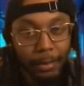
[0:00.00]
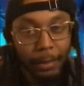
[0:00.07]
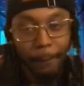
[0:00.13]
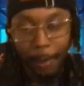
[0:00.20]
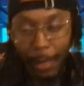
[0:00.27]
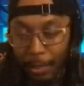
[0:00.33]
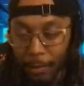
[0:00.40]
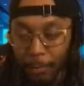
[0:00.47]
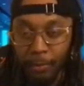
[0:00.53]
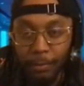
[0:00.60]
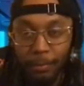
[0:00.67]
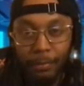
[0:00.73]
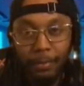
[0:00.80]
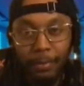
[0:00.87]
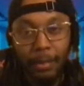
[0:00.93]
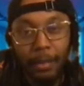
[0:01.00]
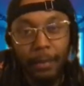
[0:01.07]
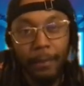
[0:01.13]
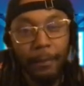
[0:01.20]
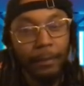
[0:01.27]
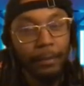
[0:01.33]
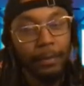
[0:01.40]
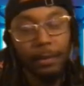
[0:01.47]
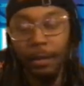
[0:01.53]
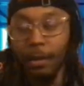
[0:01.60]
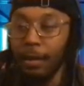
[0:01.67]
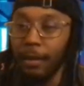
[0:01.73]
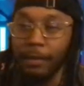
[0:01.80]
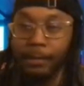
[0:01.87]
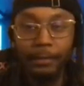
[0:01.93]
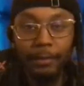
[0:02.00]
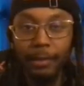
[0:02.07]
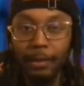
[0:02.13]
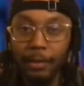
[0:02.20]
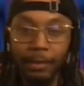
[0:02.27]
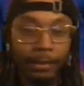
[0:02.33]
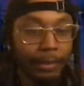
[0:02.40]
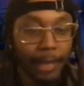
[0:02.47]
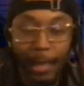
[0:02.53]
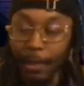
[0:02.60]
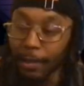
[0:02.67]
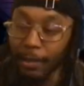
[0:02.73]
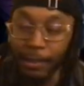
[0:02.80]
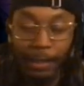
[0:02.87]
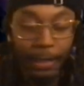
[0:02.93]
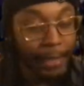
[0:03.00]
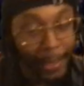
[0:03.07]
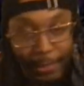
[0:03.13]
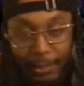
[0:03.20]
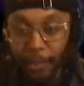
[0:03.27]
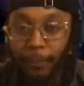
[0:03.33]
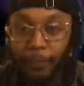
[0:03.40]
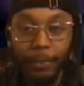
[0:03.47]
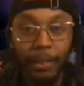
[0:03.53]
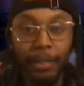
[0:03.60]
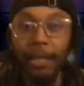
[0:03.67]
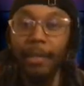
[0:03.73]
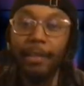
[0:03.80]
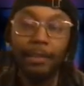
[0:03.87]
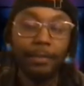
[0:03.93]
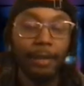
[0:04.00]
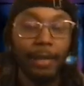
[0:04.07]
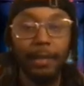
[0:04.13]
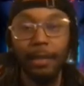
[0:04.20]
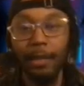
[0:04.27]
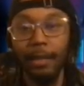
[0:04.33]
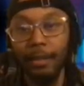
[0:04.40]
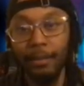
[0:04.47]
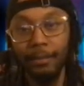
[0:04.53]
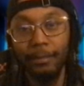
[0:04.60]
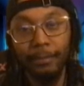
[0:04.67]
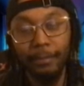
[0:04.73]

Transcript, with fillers: debatable, uh, like classic for the ladies right there, yo.